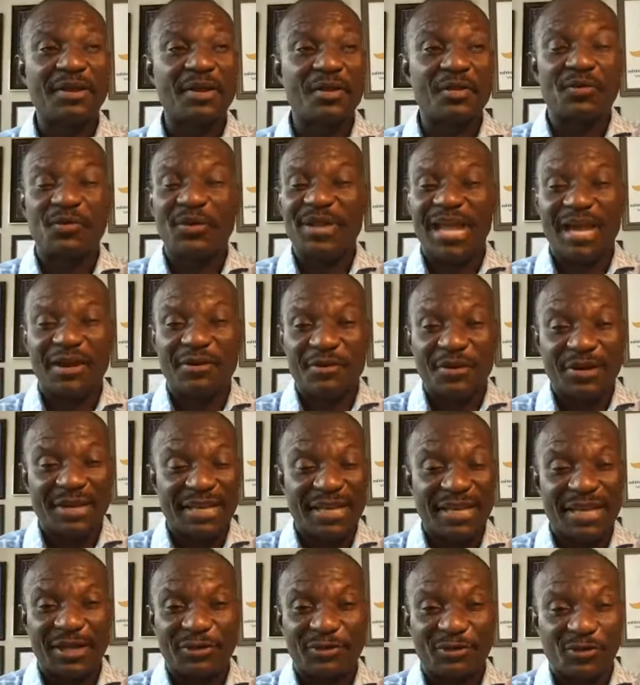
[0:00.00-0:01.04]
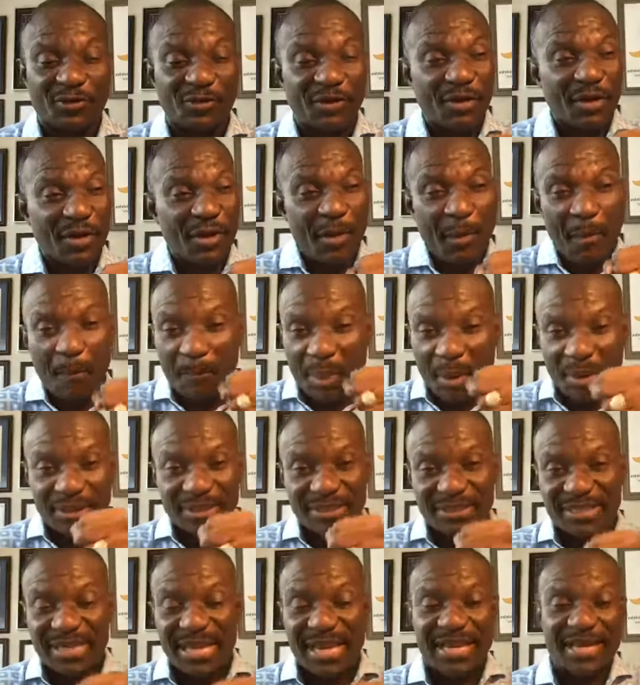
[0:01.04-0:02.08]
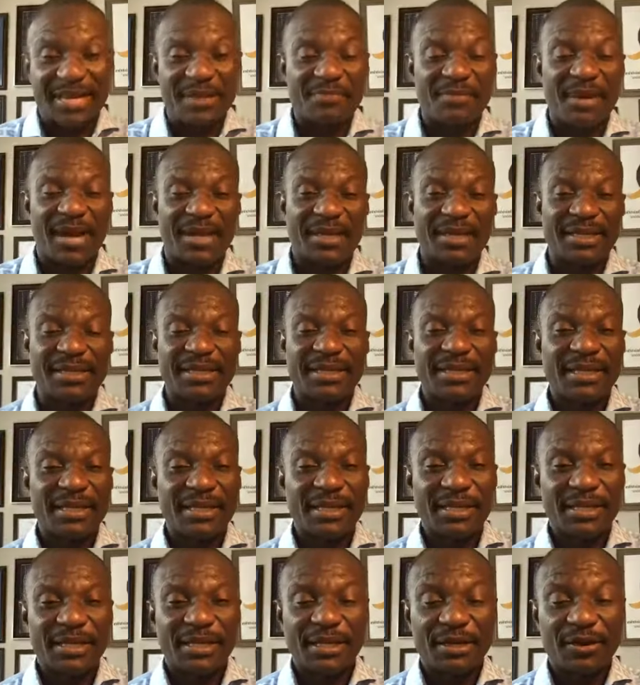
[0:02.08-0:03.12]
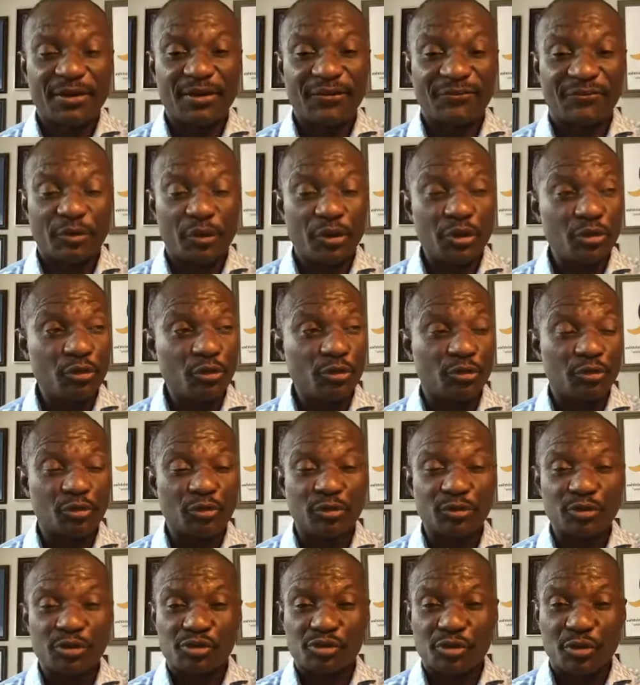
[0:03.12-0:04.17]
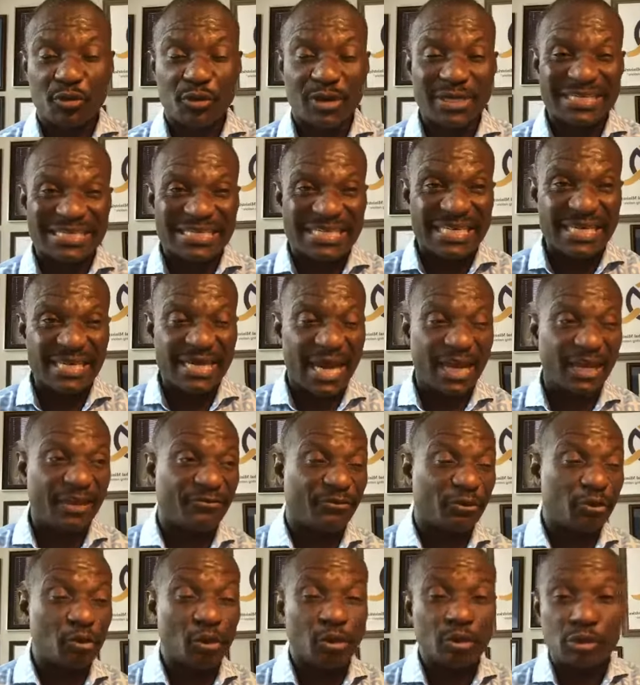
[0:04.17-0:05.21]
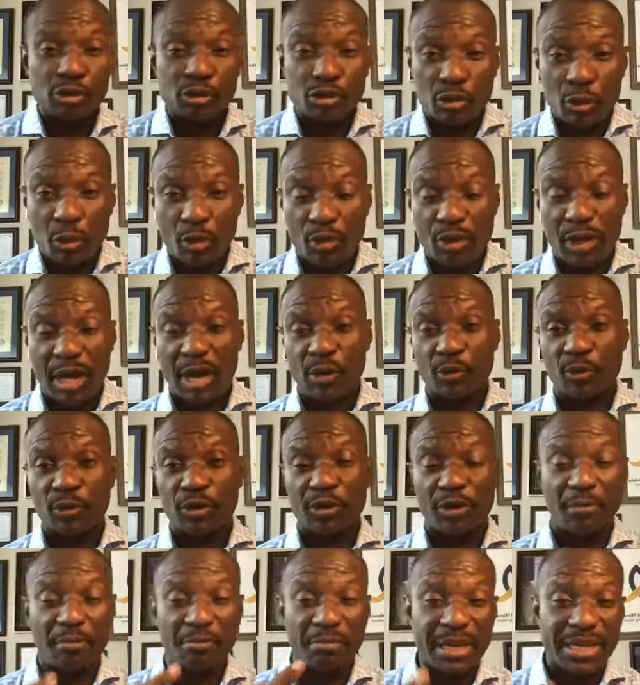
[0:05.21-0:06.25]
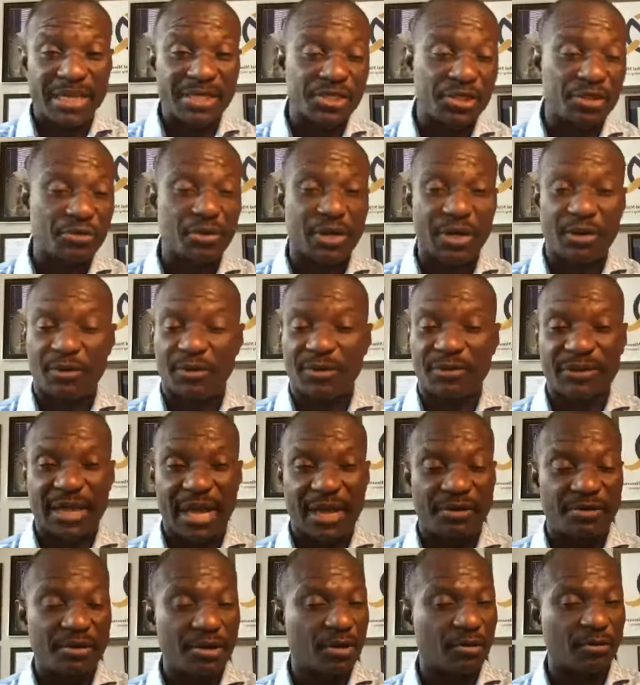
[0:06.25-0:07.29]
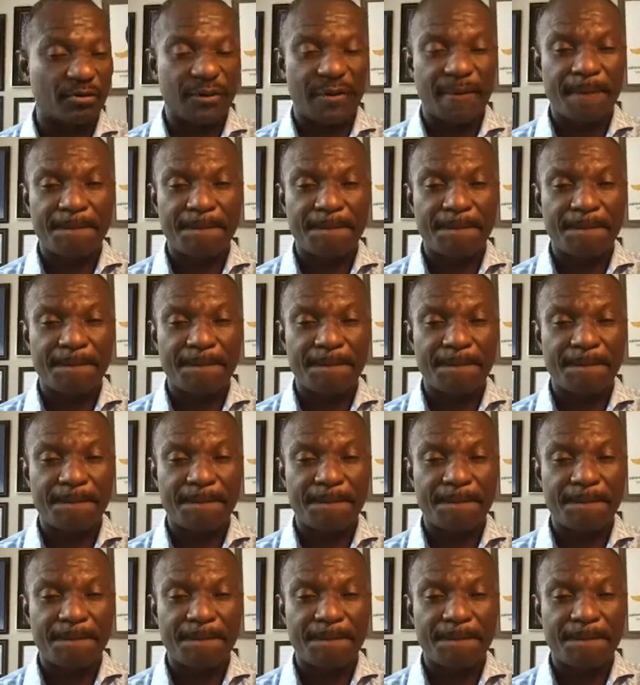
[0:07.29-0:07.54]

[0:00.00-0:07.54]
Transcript: We are not here to punch anybody, you know, for you to sow a seed that if you don't sow, God will not bless you and all that. No.